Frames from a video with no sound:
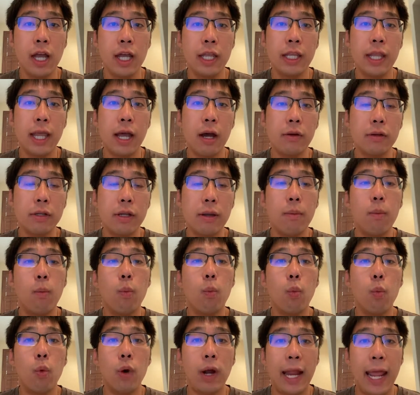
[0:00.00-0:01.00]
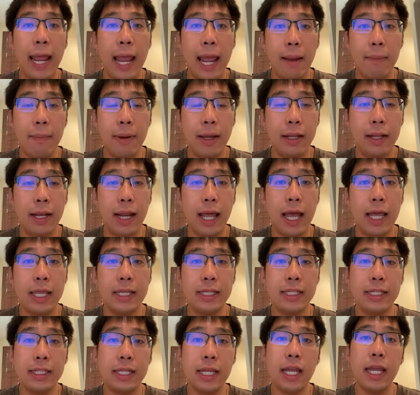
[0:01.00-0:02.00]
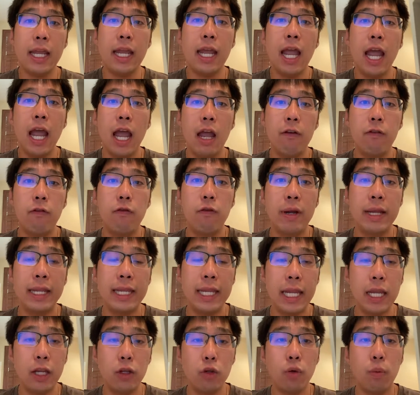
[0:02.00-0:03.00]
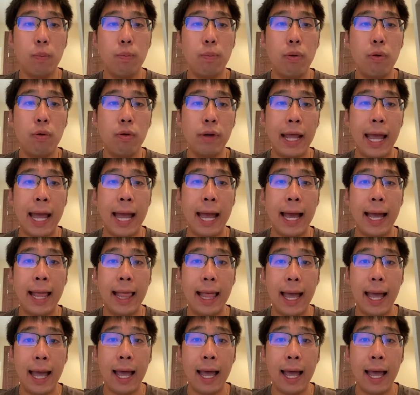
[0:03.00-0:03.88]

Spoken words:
tell them what happened, and see if we need to put an